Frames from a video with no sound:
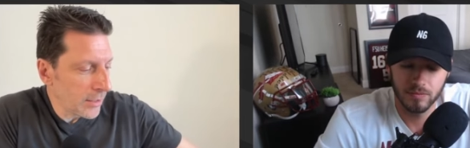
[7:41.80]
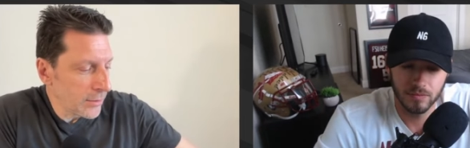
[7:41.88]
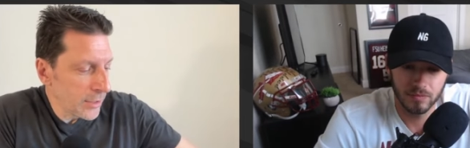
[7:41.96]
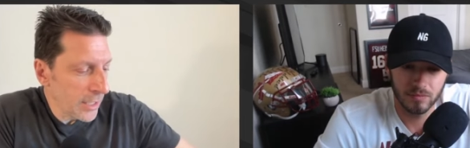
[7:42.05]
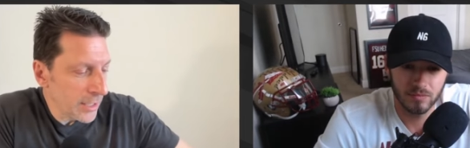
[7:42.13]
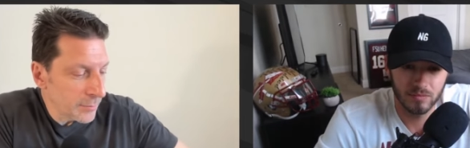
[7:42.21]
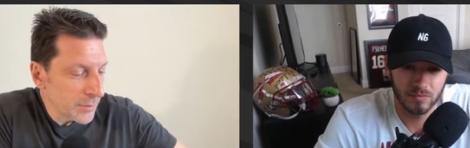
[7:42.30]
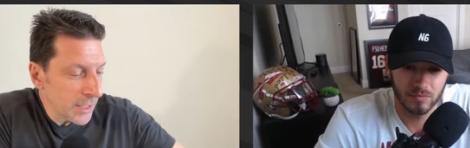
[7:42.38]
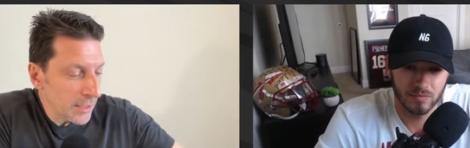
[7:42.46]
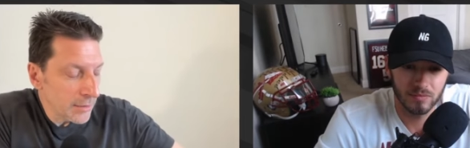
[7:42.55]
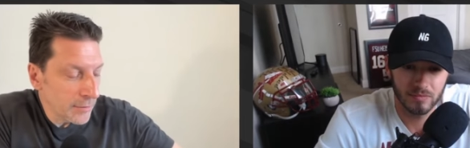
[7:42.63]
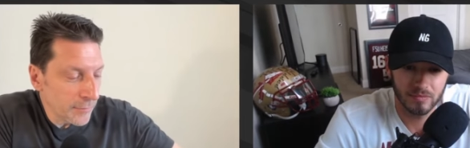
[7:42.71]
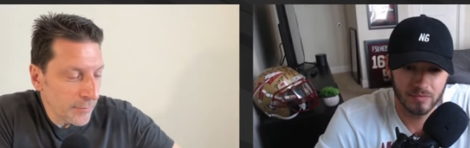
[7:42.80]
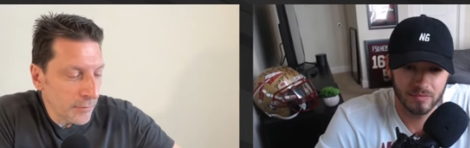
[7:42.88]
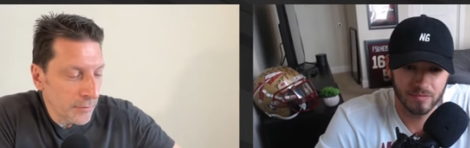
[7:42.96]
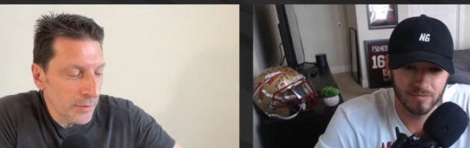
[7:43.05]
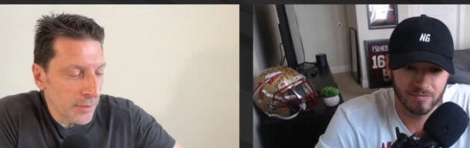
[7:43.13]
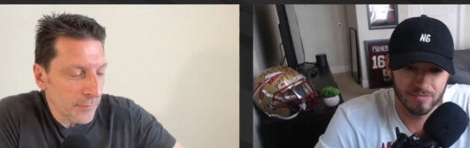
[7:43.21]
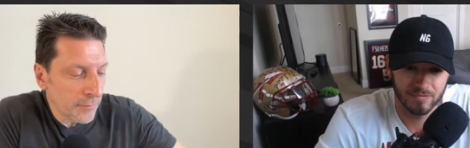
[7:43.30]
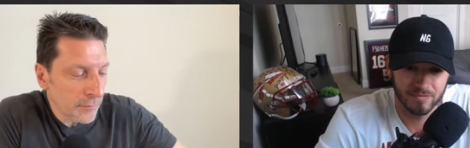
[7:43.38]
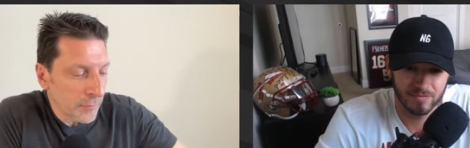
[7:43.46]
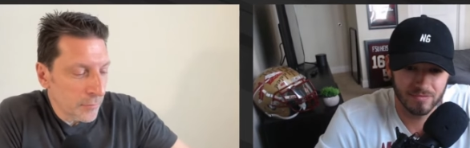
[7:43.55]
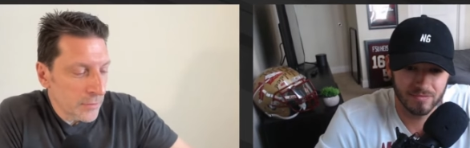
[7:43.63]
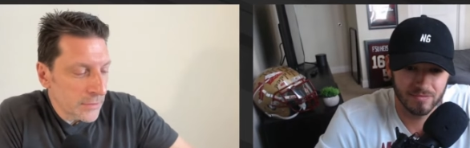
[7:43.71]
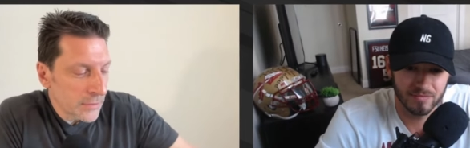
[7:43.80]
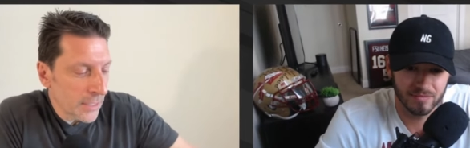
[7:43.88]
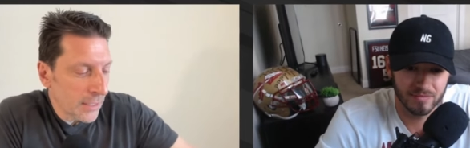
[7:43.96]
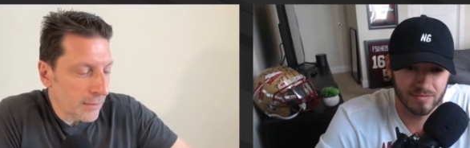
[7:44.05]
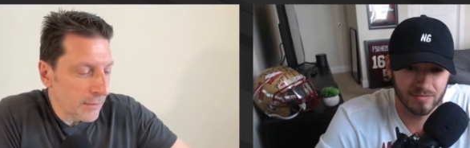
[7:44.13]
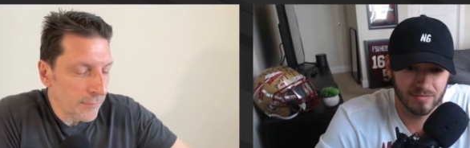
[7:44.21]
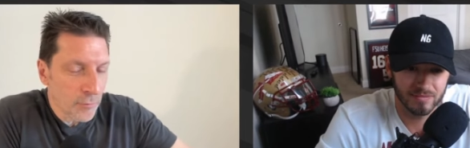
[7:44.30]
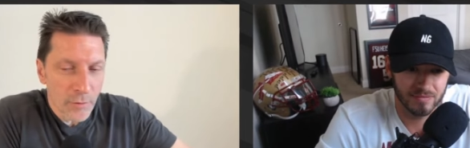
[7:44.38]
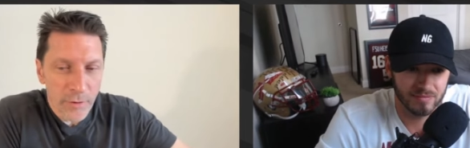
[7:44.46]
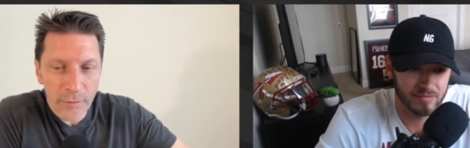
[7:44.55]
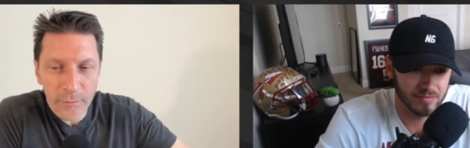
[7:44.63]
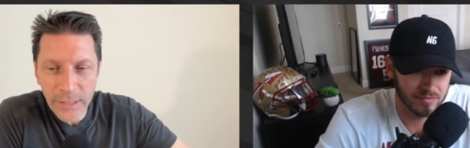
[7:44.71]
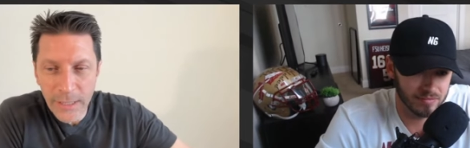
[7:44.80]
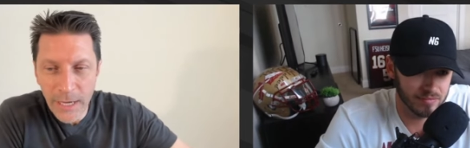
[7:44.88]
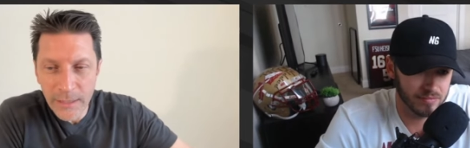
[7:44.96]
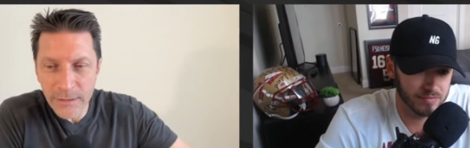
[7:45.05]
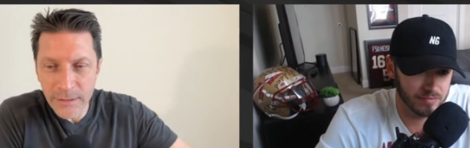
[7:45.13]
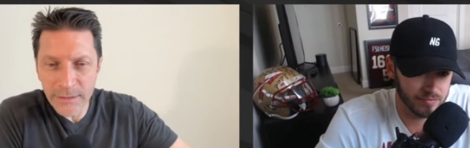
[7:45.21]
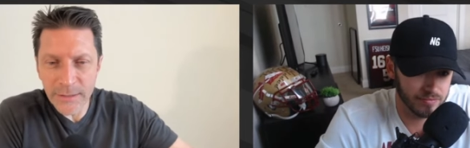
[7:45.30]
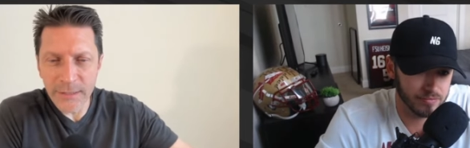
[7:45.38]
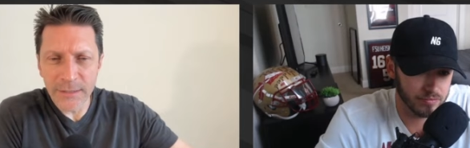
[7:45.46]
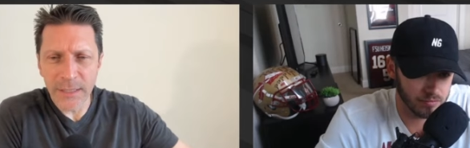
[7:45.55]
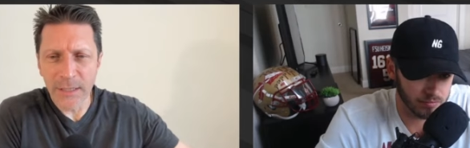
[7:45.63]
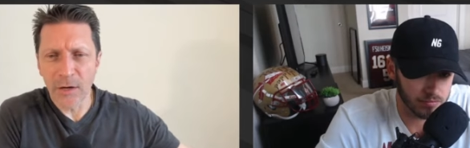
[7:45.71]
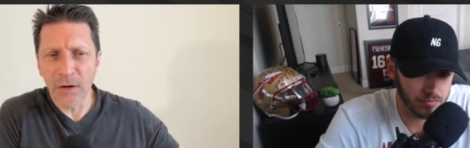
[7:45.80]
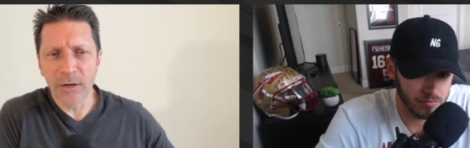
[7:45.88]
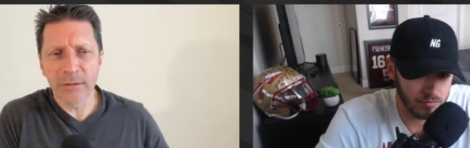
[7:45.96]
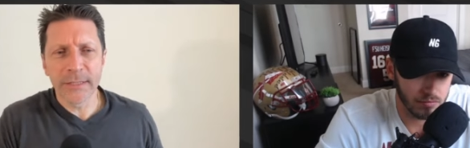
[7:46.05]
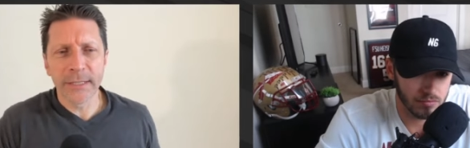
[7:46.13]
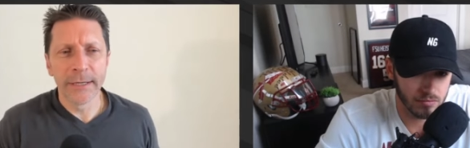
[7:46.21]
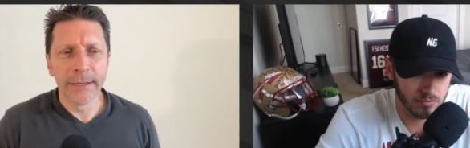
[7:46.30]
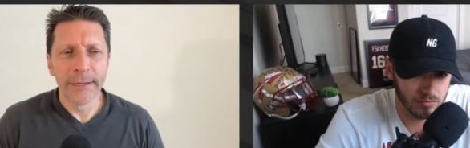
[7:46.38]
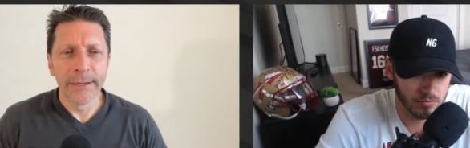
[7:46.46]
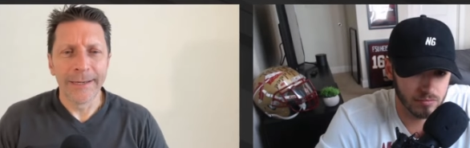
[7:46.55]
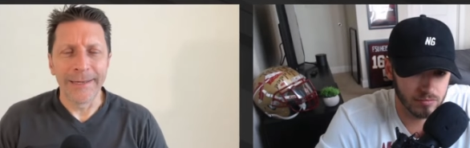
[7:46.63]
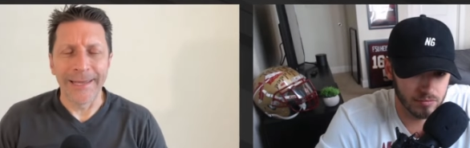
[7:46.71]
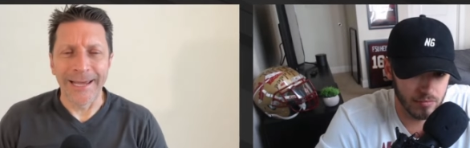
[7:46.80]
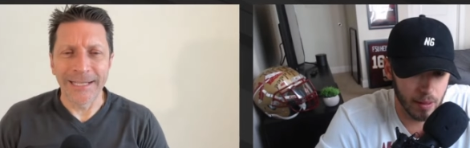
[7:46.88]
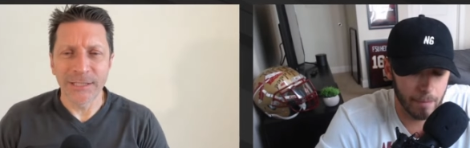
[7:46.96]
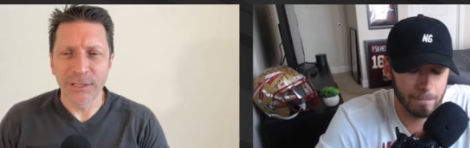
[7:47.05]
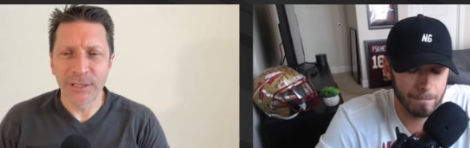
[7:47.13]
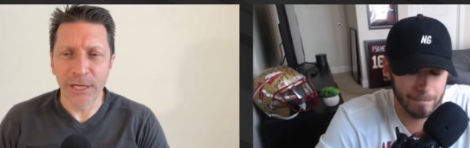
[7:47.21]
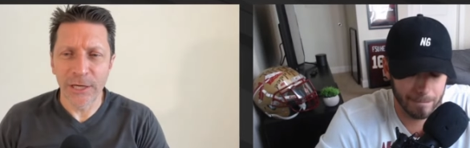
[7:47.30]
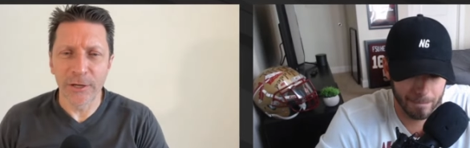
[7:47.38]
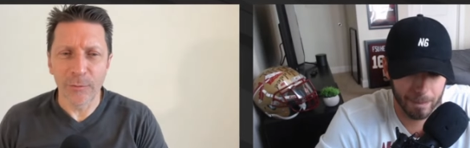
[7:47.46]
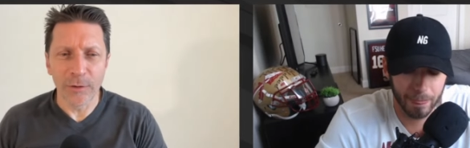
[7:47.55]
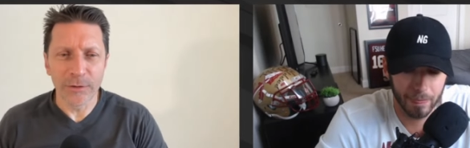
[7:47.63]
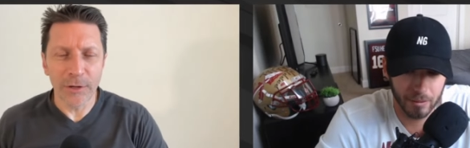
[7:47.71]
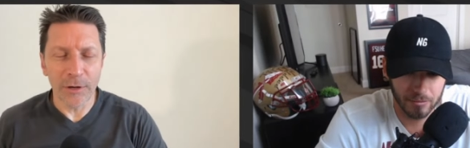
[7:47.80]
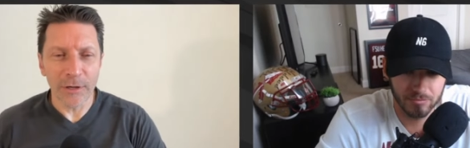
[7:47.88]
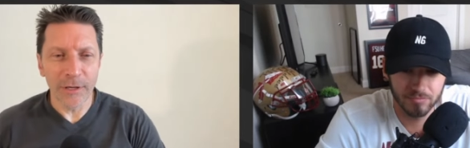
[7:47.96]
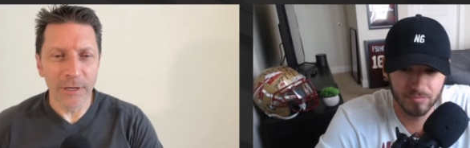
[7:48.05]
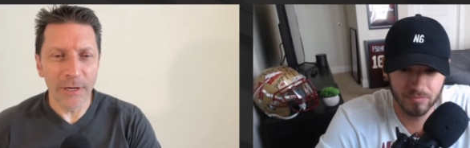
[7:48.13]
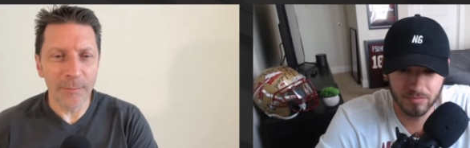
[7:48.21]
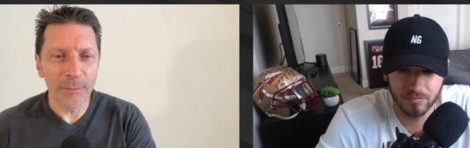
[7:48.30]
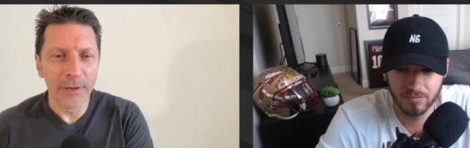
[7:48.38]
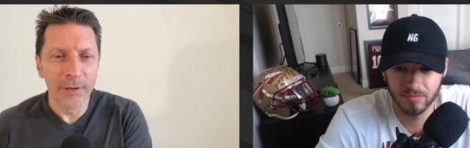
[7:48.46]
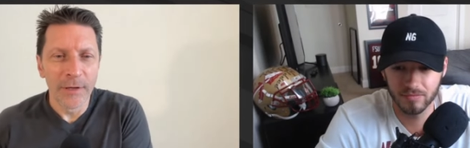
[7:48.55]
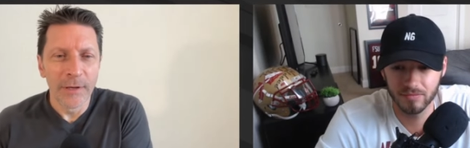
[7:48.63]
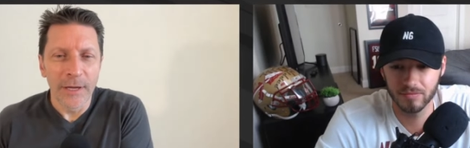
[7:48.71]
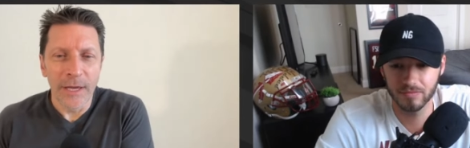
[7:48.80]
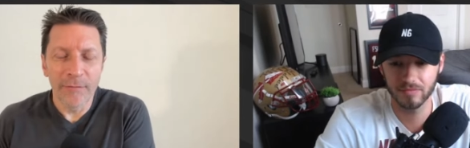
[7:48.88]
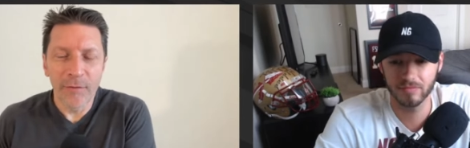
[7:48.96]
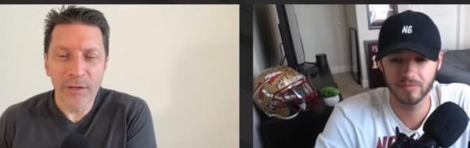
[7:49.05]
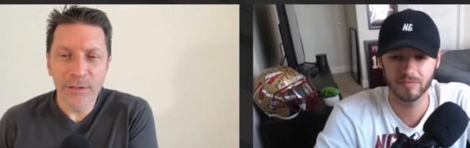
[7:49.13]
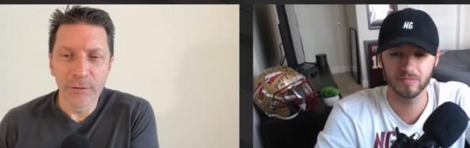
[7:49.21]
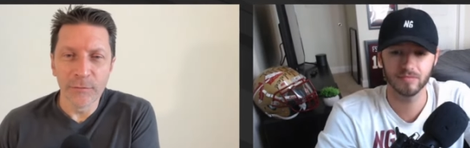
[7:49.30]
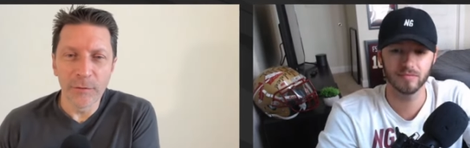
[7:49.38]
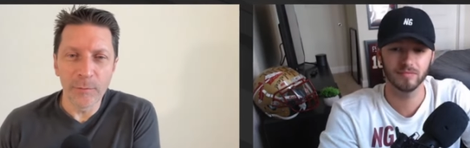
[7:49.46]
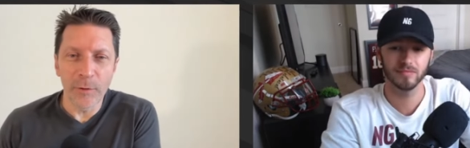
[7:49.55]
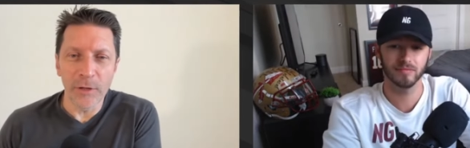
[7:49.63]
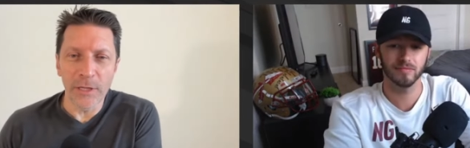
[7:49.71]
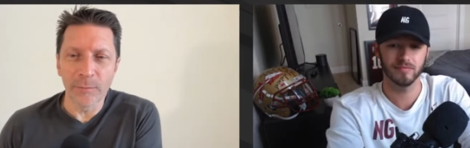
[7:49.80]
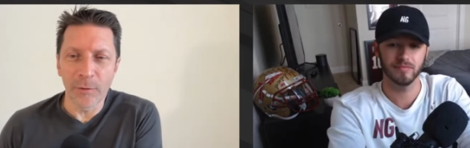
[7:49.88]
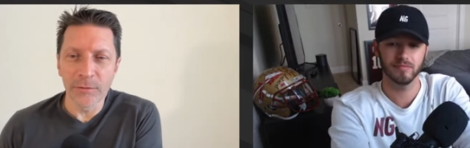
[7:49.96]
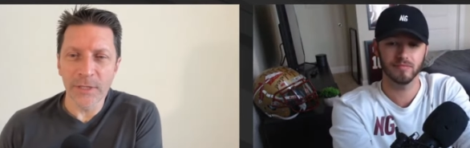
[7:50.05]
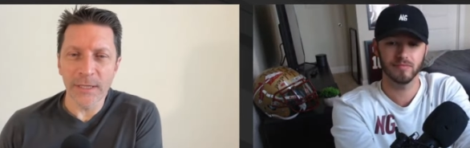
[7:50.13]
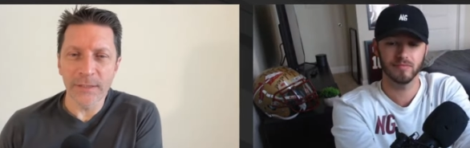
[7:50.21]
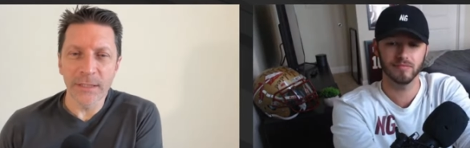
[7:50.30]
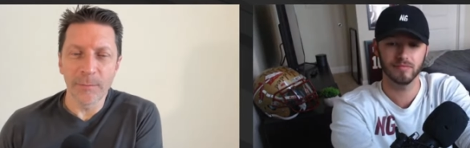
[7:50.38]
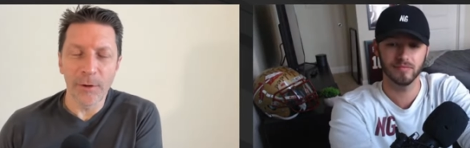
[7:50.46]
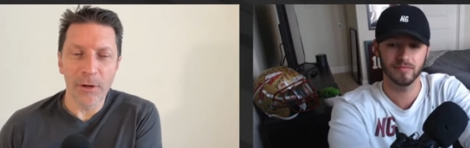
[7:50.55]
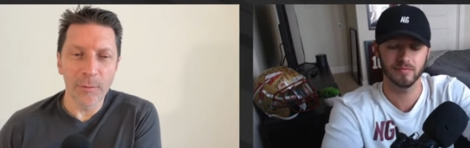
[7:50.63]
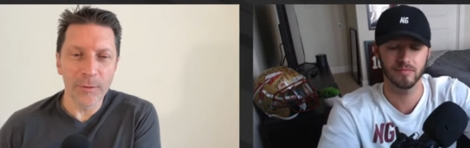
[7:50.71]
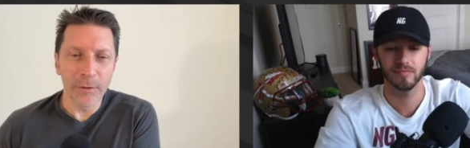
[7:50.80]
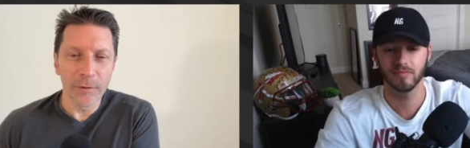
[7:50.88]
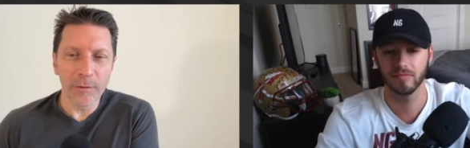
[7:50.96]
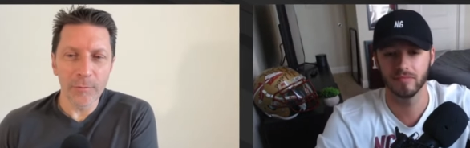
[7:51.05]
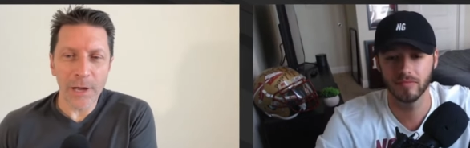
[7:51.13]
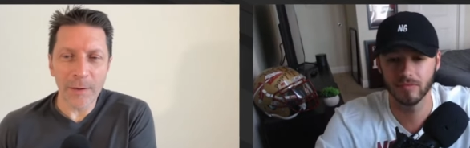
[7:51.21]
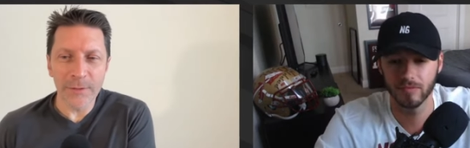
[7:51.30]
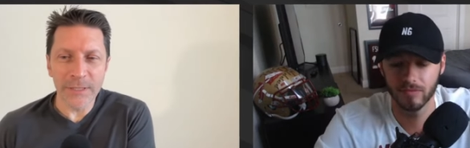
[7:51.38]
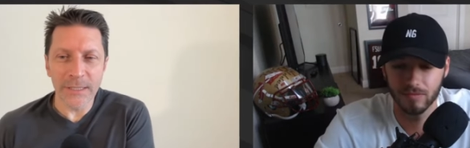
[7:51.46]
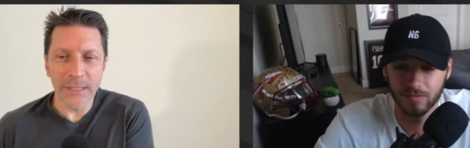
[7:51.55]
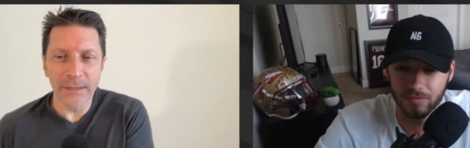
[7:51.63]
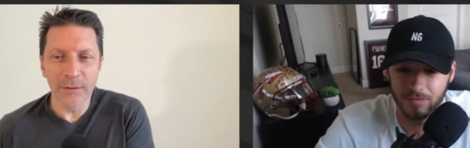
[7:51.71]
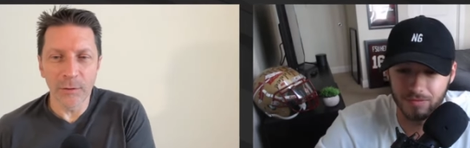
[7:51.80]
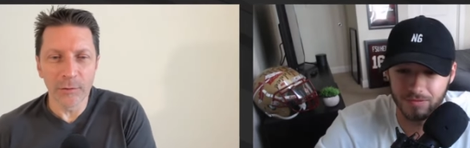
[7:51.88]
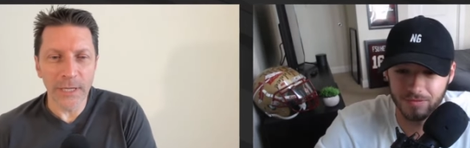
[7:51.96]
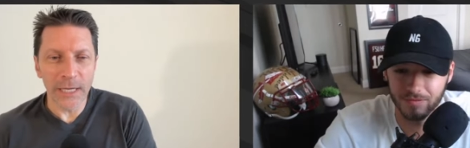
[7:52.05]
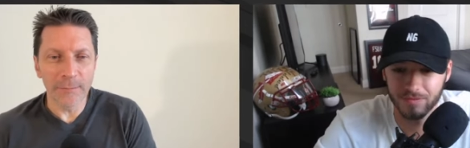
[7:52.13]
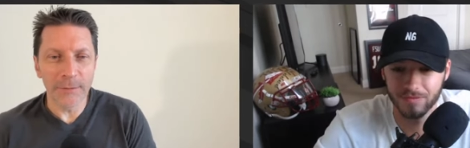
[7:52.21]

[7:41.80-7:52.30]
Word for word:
Speaker 1: Jacobs got on the field enough for Florida State for three catches, sixty yards last year. We're talking up F S U football on both sides of the ball with Logan Robinson, Noel Game